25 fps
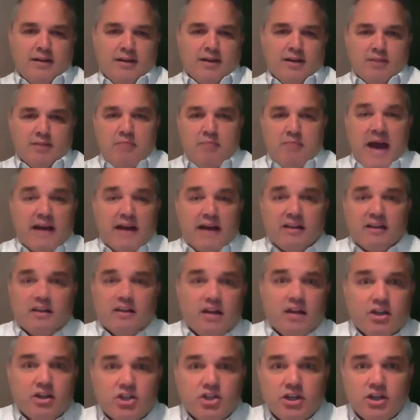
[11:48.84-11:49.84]
back
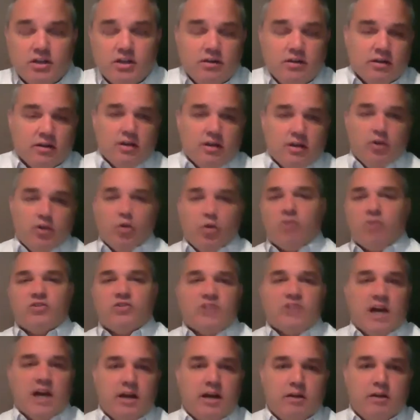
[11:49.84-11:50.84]
kitchen on the north
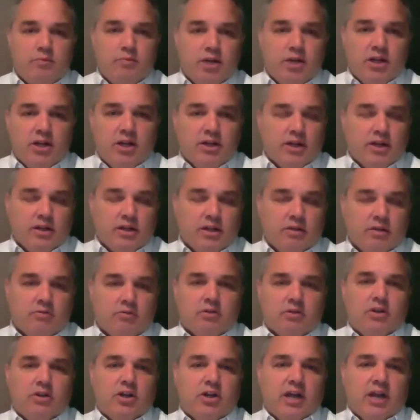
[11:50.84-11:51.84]
side of the building that we're
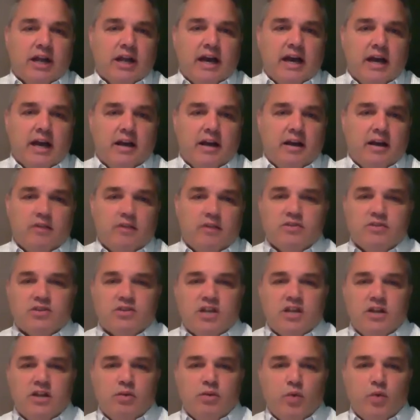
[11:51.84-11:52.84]
looking at. I
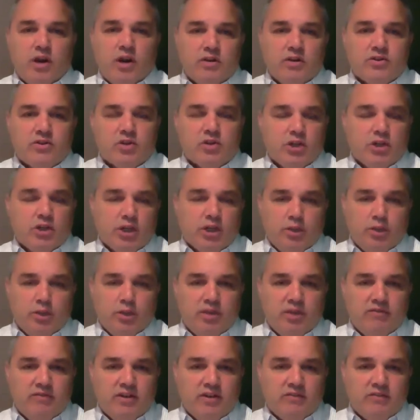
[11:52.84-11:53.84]
understand the windows are a little bit
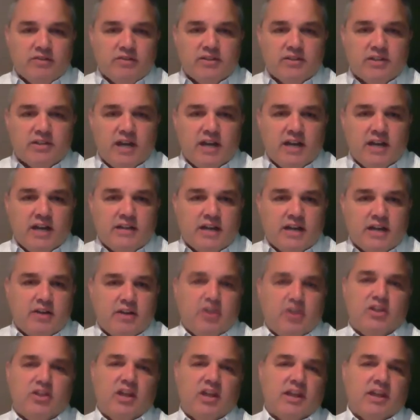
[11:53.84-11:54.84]
of a different size. How do you
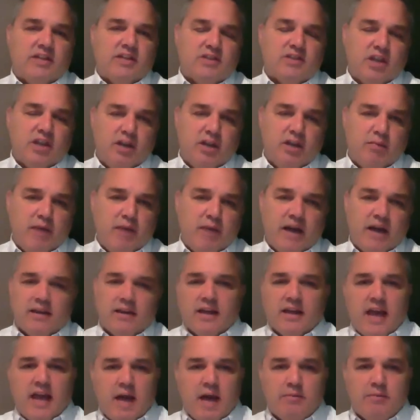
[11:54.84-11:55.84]
think that's going to impact the
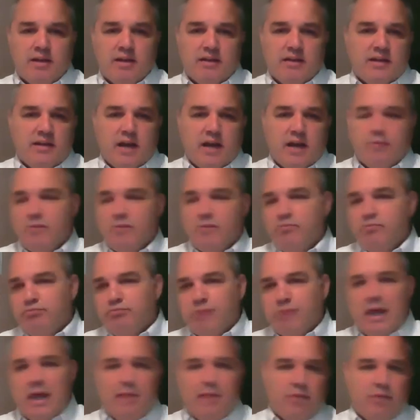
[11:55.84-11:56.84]
cabinet depth?
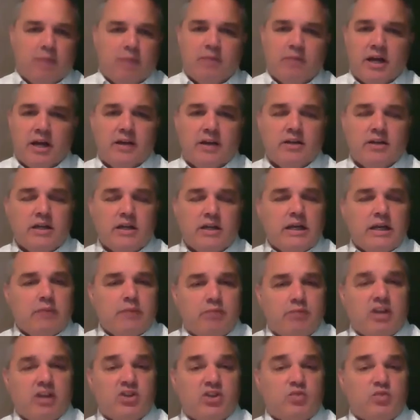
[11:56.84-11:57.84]
Blah, blah, blah.
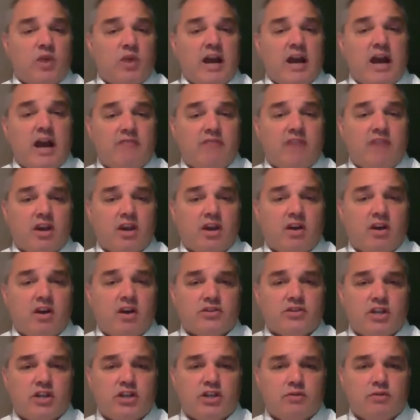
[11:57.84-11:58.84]
But I just want to have that
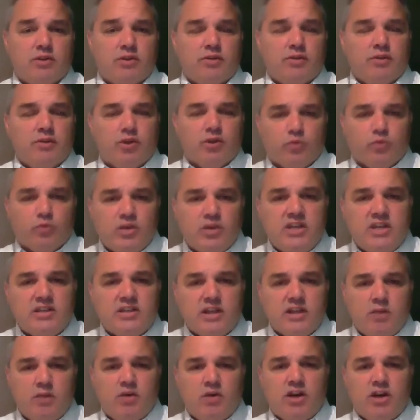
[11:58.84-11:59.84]
conversation with them. And the reason I
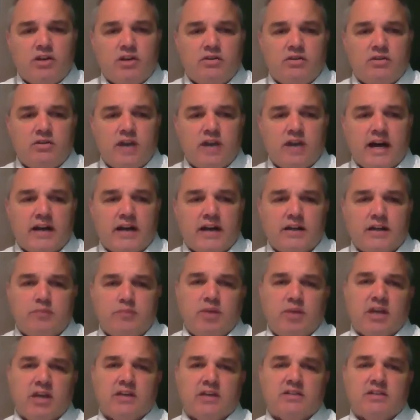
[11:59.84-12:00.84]
want to do that is
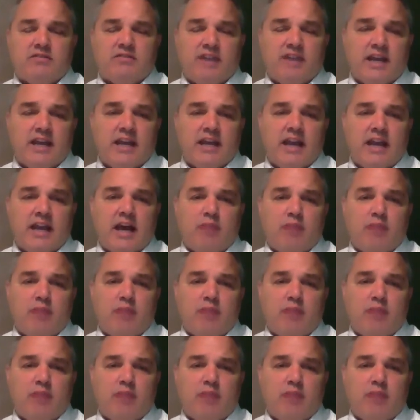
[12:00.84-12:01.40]
because if I can add